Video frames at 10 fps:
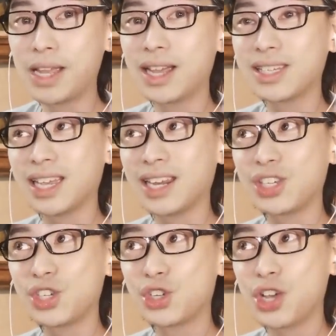Because it
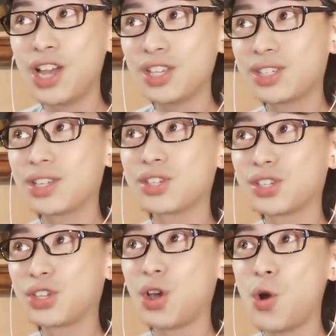is just
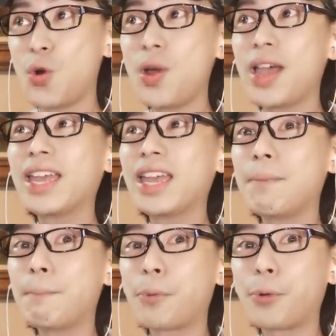so
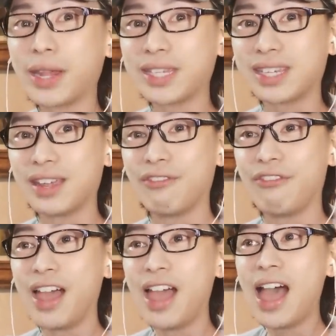
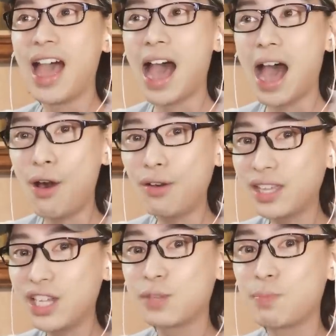impressive
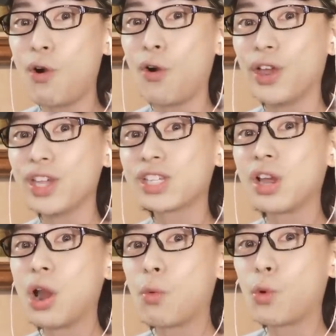how these
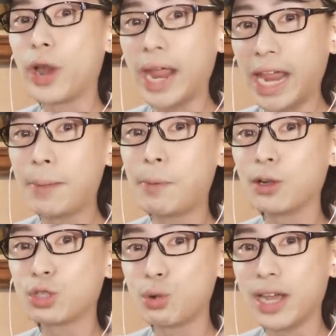boys were
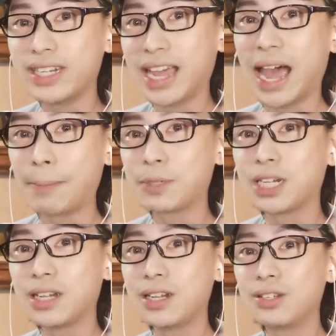able to
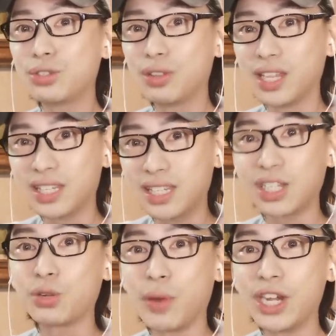adapt to this
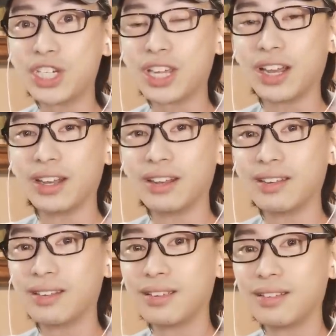
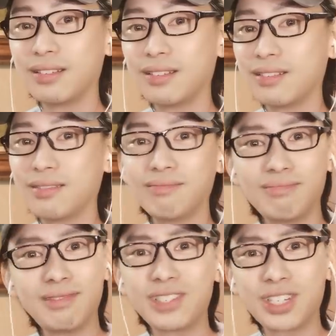situation.
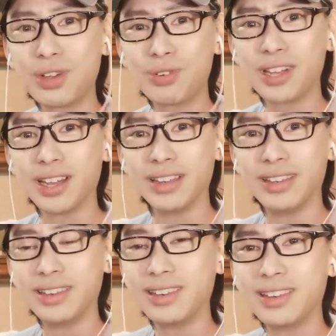So
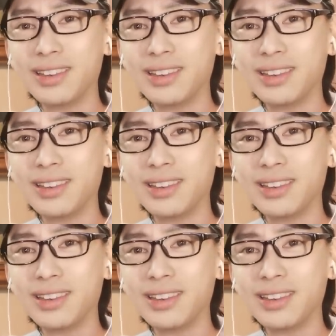good.